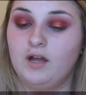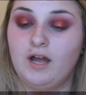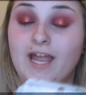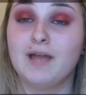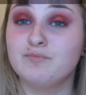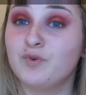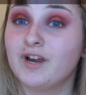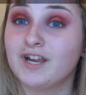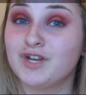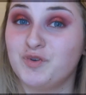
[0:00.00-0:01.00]
I am
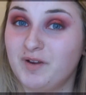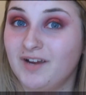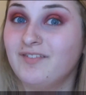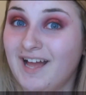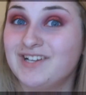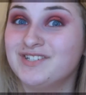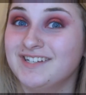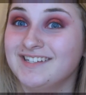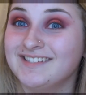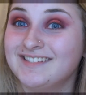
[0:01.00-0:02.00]
wearing a new pair of
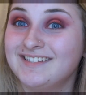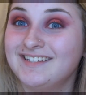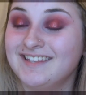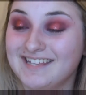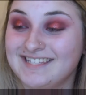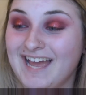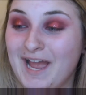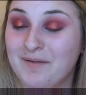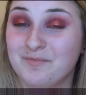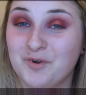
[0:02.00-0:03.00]
lashes this
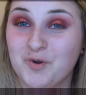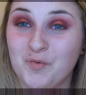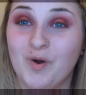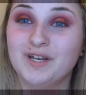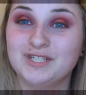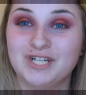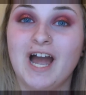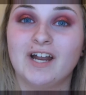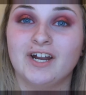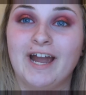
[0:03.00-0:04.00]
time. What a
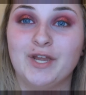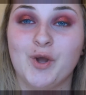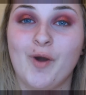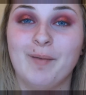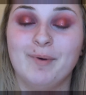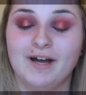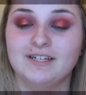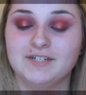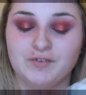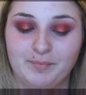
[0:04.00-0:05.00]
shocker. I know, I bought
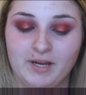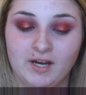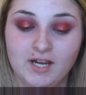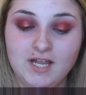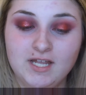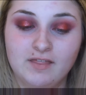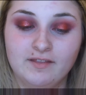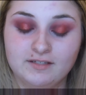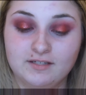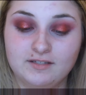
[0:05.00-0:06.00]
a different pair.
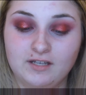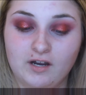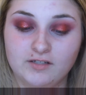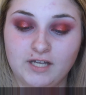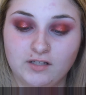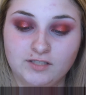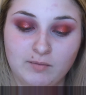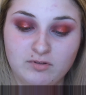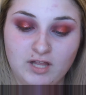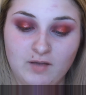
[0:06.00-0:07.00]
This is the Ardell
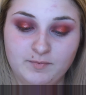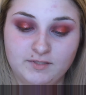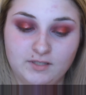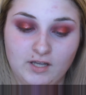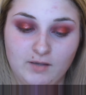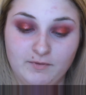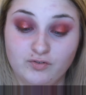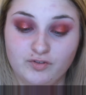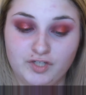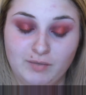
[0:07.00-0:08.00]
Double Ups.
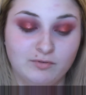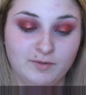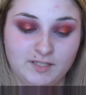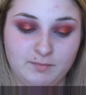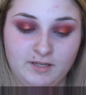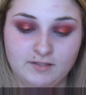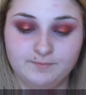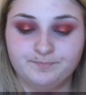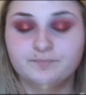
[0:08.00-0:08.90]
These are the double wispies,